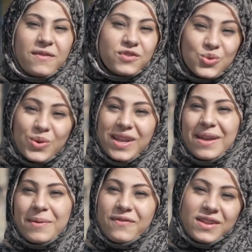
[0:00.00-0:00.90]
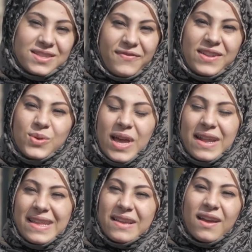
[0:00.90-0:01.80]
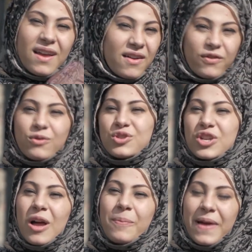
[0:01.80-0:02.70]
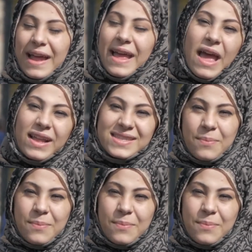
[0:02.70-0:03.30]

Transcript: of shooting, a bit of video editing, Photoshop. It's a